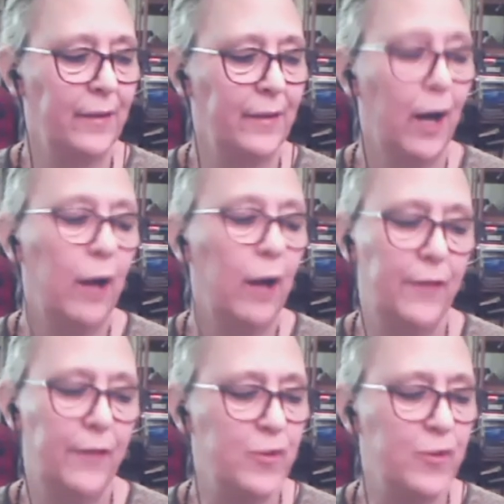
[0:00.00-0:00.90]
All of
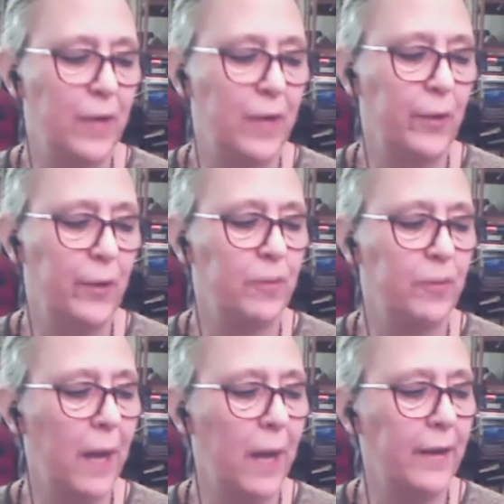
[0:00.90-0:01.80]
the strenuous
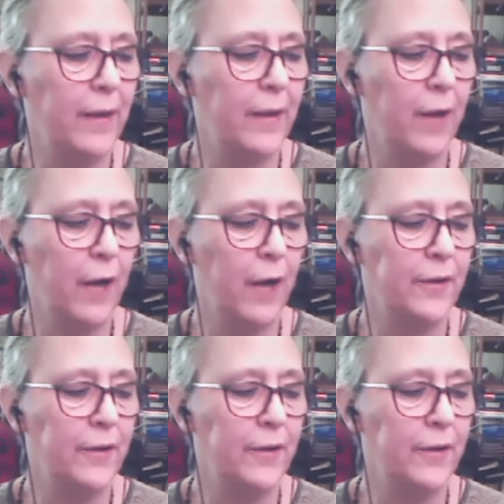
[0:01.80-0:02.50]
mind and heart,